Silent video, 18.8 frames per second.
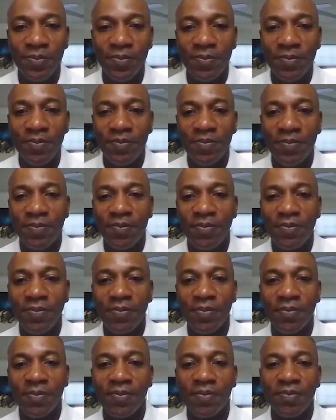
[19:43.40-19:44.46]

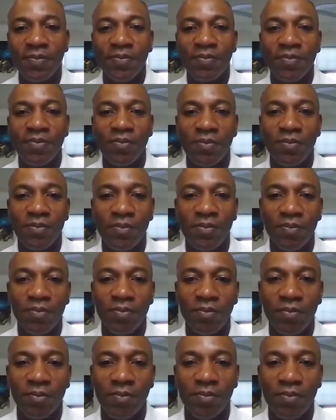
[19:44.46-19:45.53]

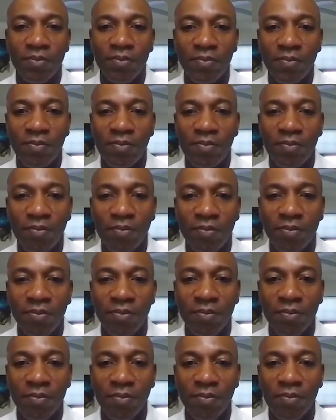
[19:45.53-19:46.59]

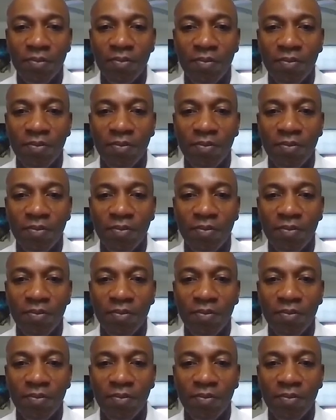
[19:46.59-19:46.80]
(not speaking)